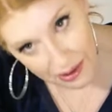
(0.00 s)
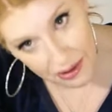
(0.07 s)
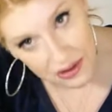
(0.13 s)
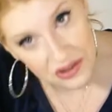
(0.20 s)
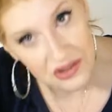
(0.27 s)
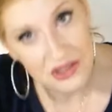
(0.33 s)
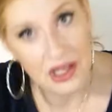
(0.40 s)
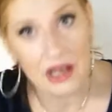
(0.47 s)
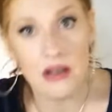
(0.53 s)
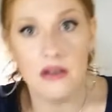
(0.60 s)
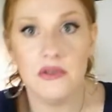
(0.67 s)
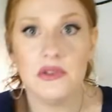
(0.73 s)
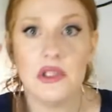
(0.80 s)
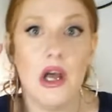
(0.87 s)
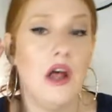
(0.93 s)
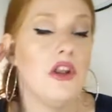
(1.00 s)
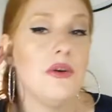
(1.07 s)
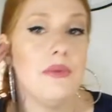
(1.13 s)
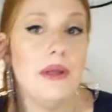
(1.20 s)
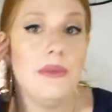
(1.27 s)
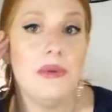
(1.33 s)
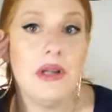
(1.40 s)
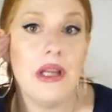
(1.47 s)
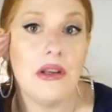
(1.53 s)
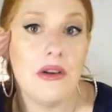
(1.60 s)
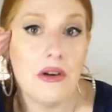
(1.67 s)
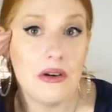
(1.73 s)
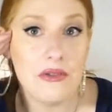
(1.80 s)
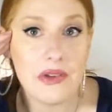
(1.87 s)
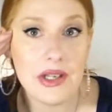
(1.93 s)
ourselves, other people get
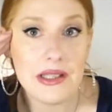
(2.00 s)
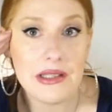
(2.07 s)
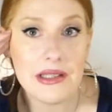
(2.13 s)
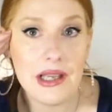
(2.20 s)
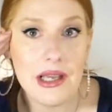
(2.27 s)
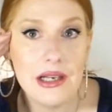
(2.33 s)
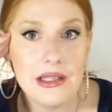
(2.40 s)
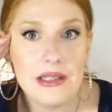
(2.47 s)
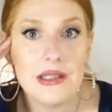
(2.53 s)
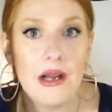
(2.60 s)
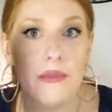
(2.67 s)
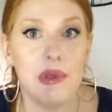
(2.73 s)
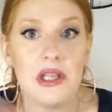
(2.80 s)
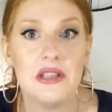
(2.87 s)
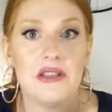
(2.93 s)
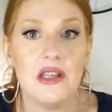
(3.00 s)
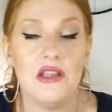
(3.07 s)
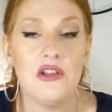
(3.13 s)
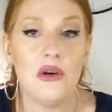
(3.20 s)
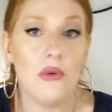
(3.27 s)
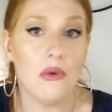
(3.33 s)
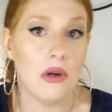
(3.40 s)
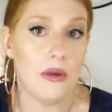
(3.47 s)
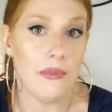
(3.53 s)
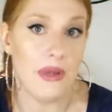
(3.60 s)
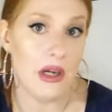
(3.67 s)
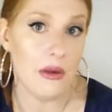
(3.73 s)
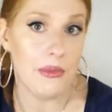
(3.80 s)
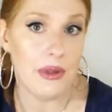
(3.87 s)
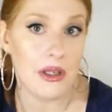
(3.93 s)
nervous. And it's not because they don't want to be
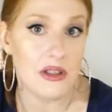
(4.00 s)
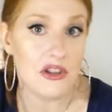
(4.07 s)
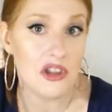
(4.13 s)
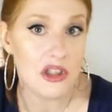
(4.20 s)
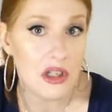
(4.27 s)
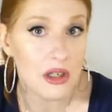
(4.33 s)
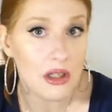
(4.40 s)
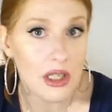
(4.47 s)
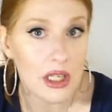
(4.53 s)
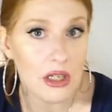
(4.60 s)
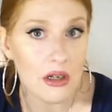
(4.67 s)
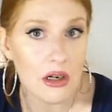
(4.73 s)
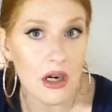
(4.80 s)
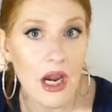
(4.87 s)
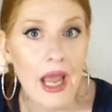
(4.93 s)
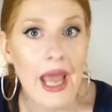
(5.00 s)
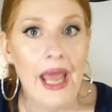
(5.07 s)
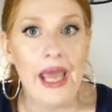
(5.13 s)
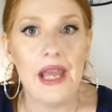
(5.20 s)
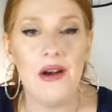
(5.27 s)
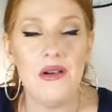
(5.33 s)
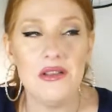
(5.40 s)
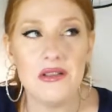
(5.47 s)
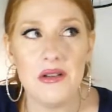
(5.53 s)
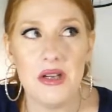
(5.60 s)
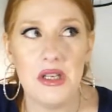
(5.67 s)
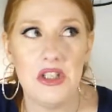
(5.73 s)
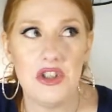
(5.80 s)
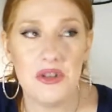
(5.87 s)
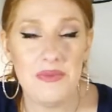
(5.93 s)
our biggest cheerleader. It also
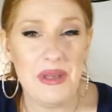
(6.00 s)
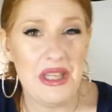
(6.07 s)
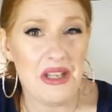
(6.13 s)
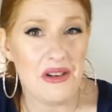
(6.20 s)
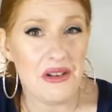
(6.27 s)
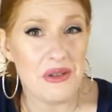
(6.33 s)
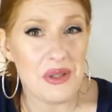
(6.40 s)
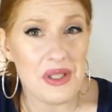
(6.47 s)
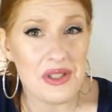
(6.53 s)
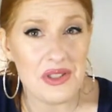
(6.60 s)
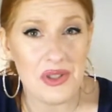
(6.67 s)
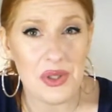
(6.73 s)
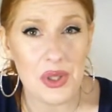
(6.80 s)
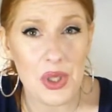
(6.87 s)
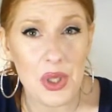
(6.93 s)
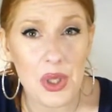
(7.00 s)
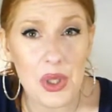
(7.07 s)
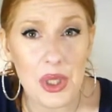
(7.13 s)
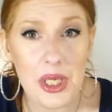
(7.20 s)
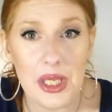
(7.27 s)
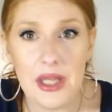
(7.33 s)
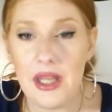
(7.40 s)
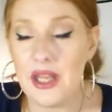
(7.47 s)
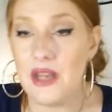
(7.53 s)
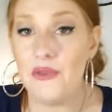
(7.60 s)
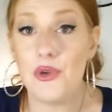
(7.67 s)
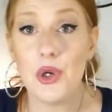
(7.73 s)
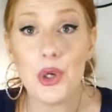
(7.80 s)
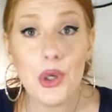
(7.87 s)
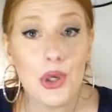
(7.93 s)
could just be their own insecurity. Like, if
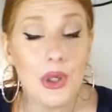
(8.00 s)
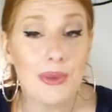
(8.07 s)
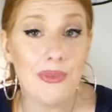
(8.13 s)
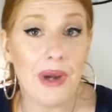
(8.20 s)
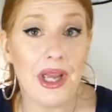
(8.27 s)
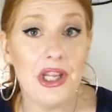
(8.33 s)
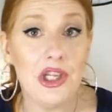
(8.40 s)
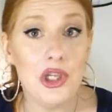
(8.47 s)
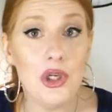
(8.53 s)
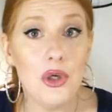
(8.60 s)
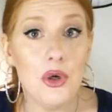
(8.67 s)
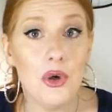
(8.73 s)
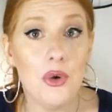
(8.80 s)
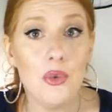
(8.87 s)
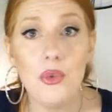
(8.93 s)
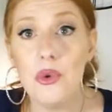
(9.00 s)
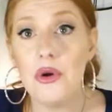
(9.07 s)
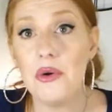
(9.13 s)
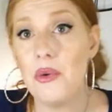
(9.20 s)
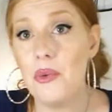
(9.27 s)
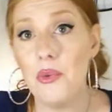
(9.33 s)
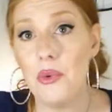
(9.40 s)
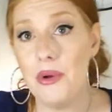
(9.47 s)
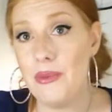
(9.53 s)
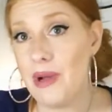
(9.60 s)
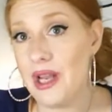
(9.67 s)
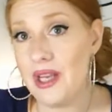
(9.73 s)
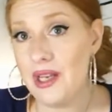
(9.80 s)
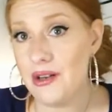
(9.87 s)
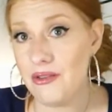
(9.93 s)
you're good by you, what am
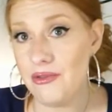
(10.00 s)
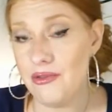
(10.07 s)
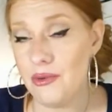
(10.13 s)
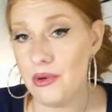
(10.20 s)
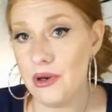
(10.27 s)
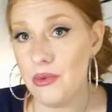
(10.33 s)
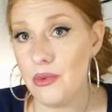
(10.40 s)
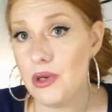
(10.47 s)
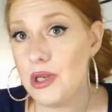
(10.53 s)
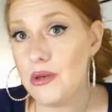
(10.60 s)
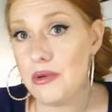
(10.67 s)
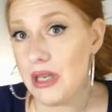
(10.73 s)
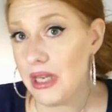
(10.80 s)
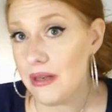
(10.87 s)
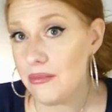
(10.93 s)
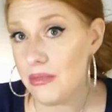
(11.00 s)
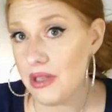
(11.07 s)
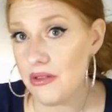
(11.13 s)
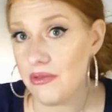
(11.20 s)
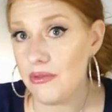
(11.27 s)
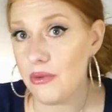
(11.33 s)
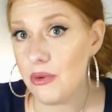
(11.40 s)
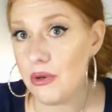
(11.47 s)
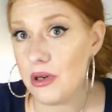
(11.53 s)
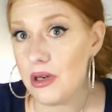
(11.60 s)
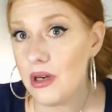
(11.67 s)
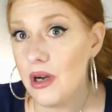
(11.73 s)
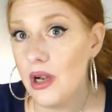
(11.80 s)
I here for? What do you need me for?